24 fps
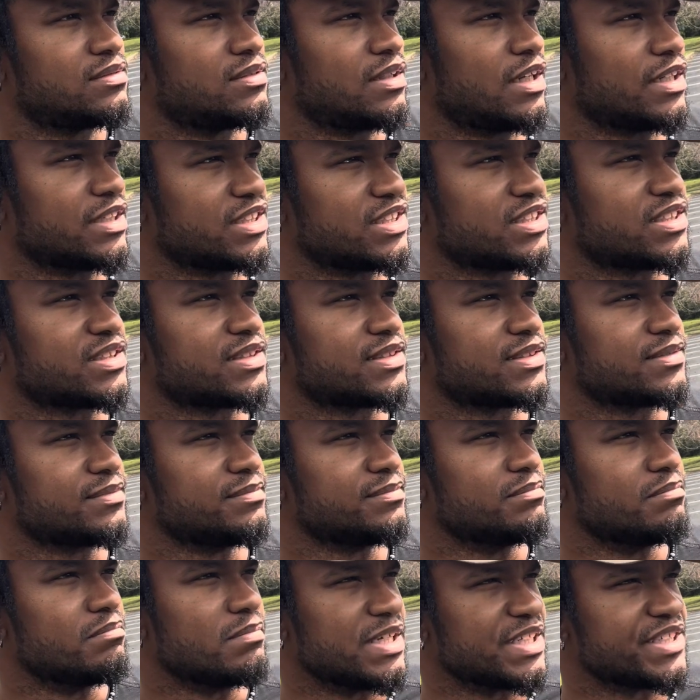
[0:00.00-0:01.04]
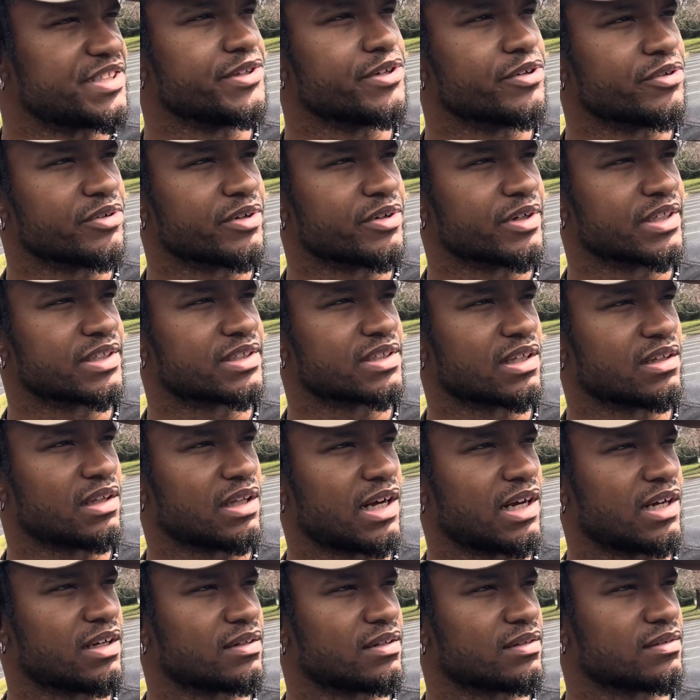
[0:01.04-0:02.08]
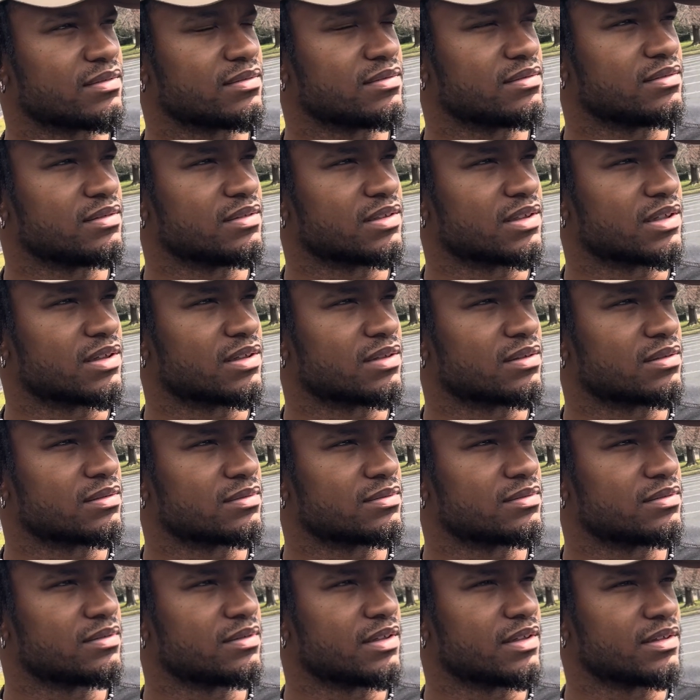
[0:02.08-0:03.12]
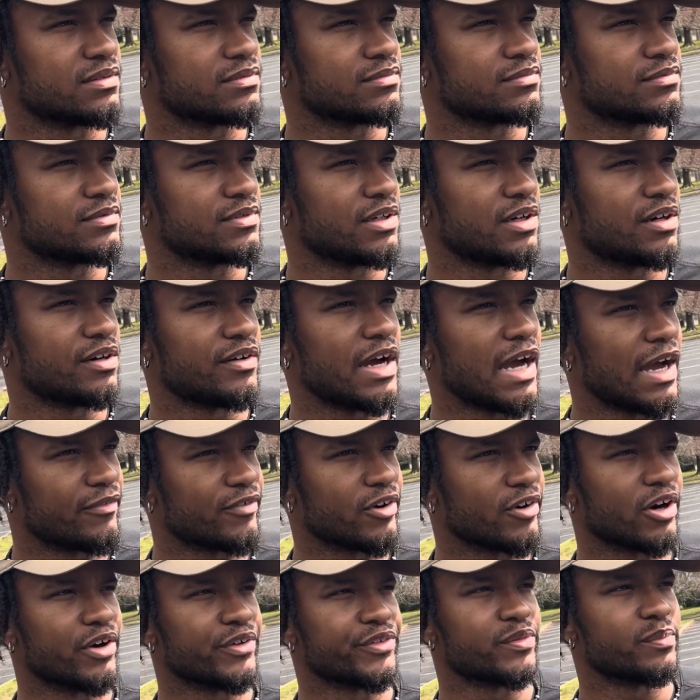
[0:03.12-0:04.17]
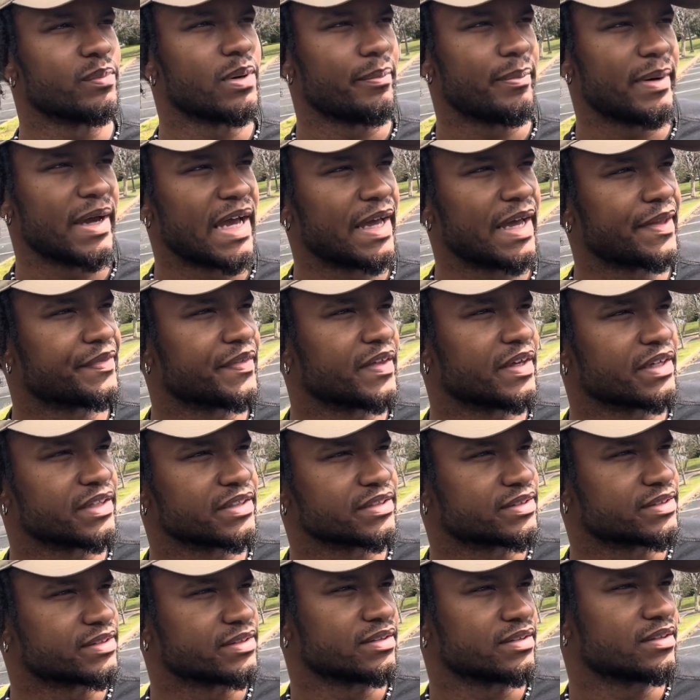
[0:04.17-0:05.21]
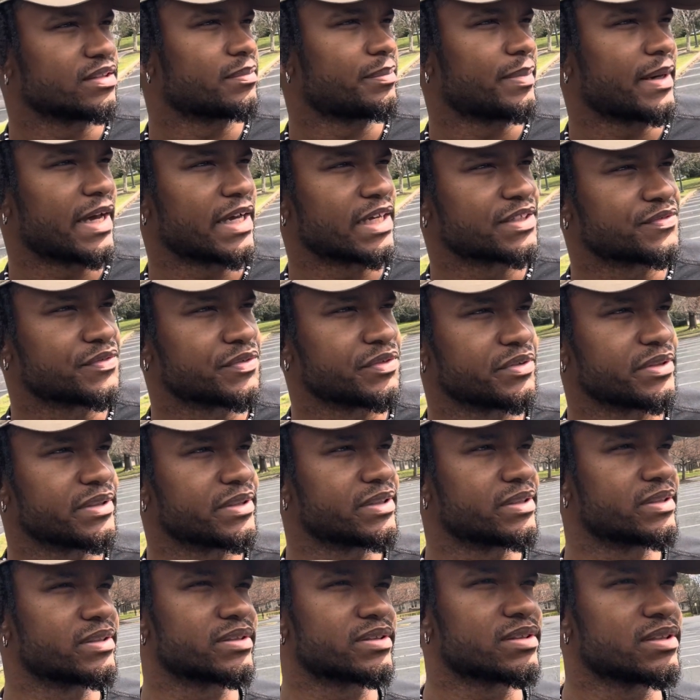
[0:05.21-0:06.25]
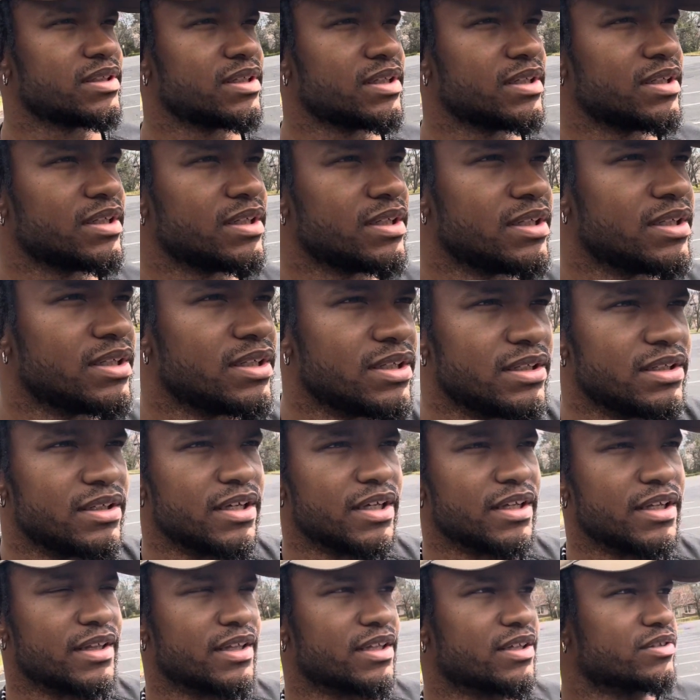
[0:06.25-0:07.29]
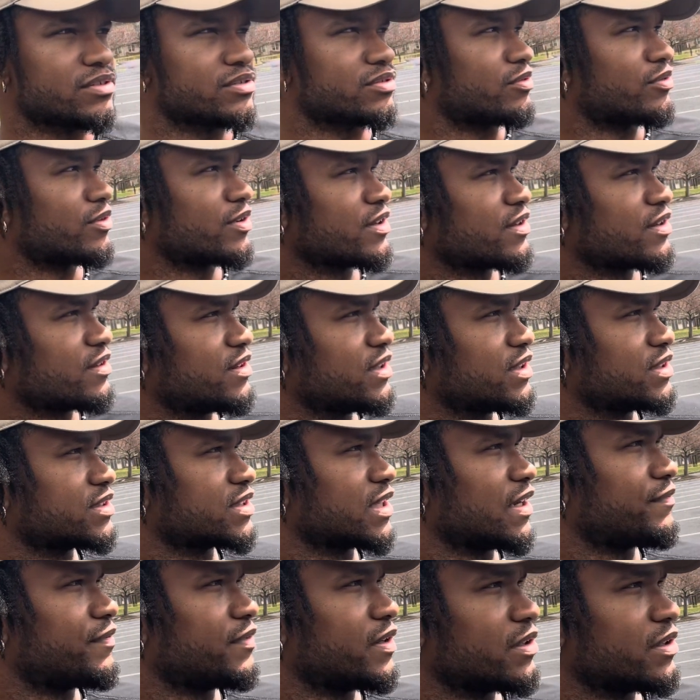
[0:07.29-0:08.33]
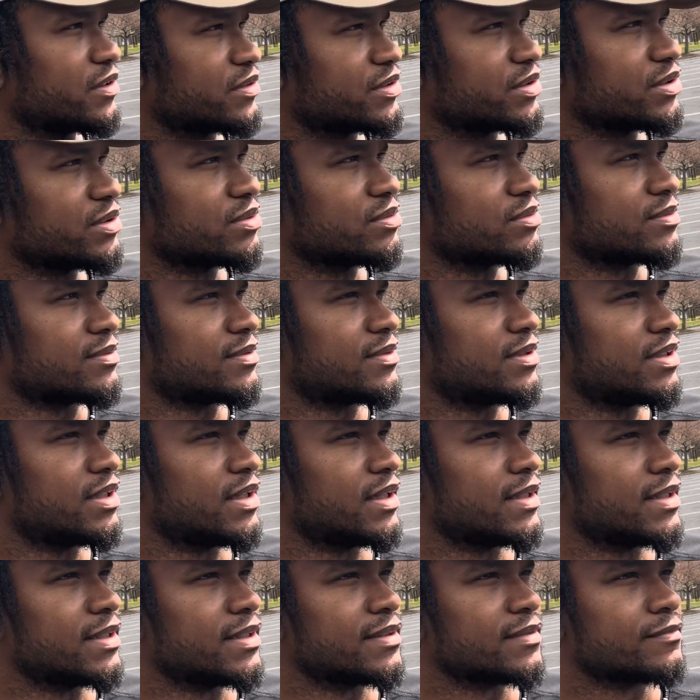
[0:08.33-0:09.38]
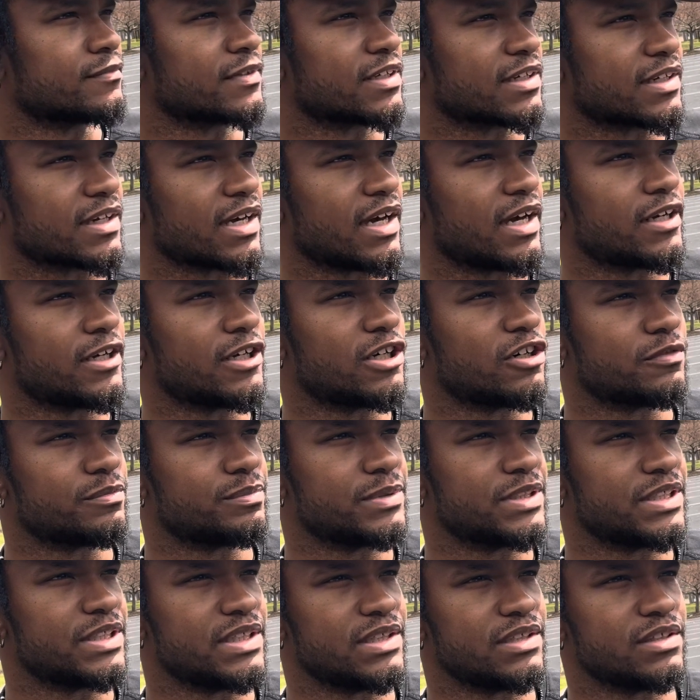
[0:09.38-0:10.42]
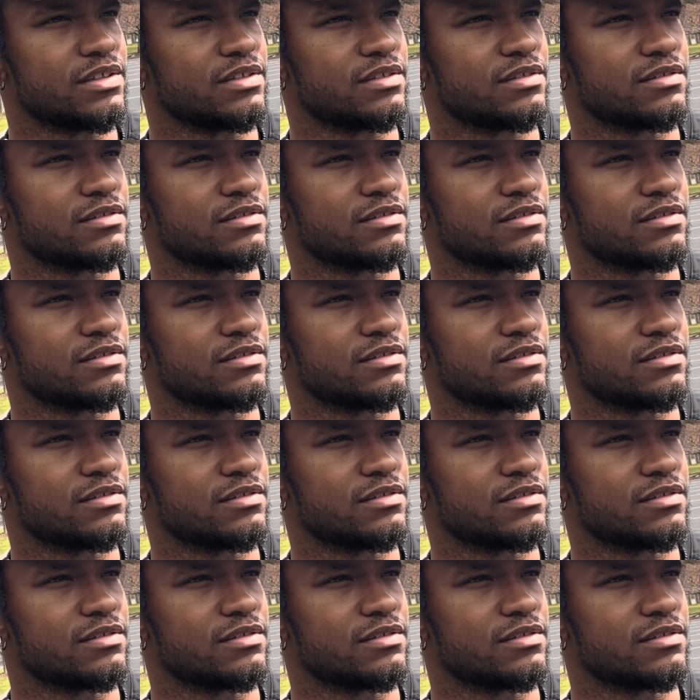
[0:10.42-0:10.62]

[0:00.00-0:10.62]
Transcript: I just miss doing this a lot, you know. And you know, I have gone through my bad things in the past few years, and these were one of the things I fell to, and kind of helped me,